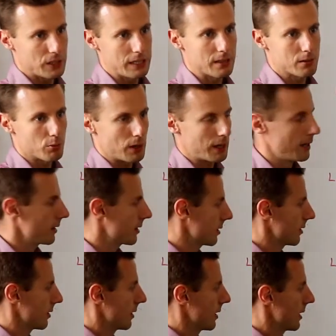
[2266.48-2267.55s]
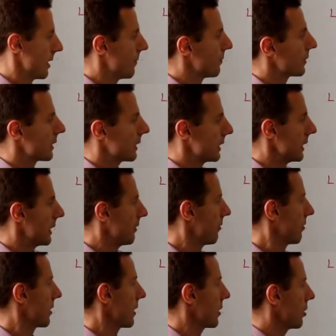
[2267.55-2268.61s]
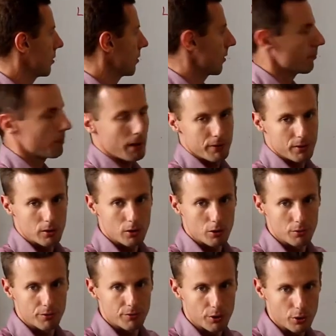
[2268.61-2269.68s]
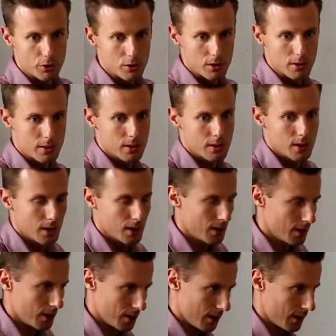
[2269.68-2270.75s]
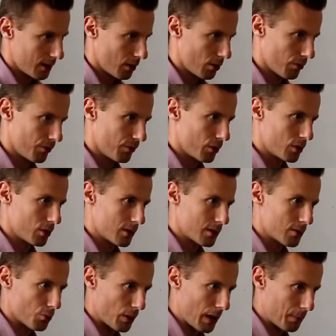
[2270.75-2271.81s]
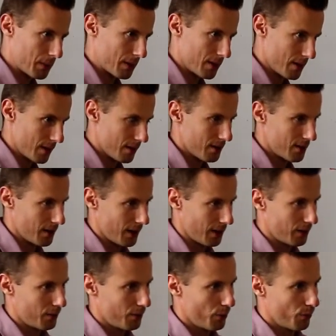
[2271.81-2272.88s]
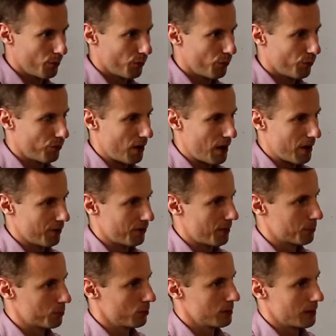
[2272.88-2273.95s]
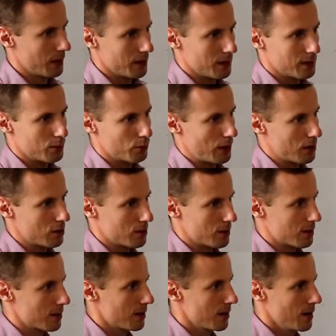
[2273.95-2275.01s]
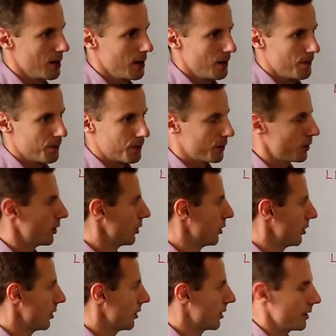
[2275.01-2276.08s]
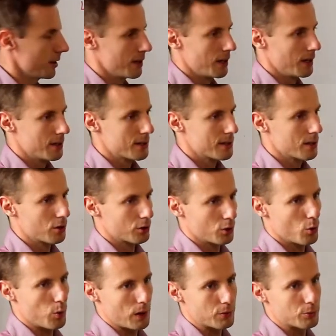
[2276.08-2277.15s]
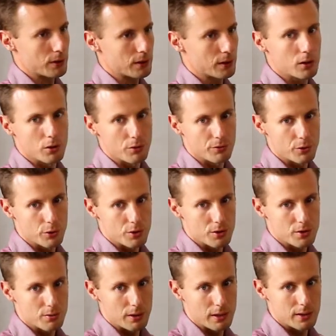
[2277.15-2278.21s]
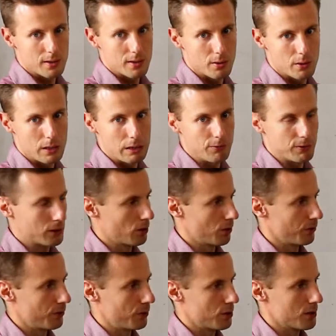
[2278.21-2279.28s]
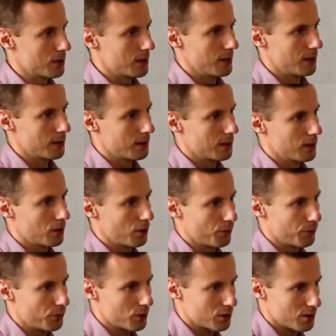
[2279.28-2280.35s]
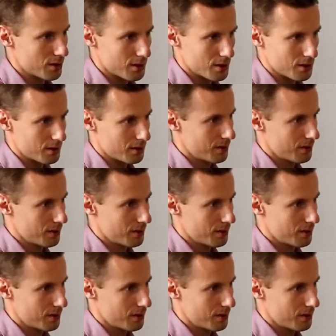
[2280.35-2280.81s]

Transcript: iterate. If the Newton method converges, it converges rapidly, like 5 up to 10 iterations. It's got quadratic convergence rate. So if it converges